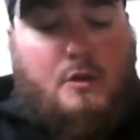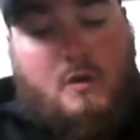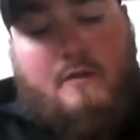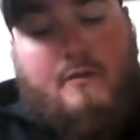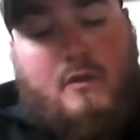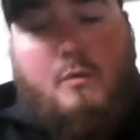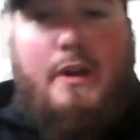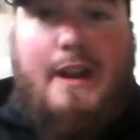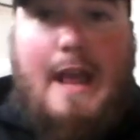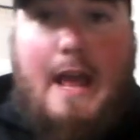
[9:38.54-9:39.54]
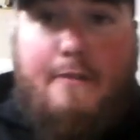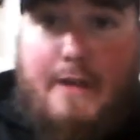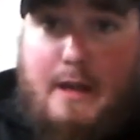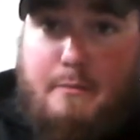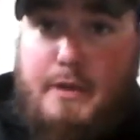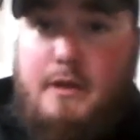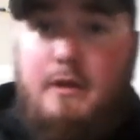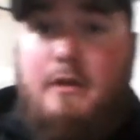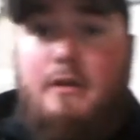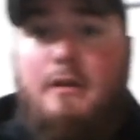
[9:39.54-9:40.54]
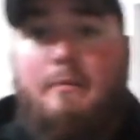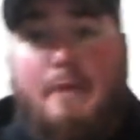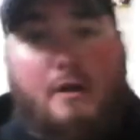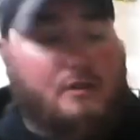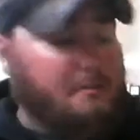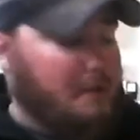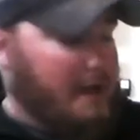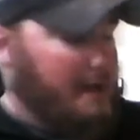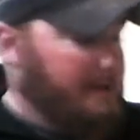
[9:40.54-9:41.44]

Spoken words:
12 volt 1.5 amp power supply,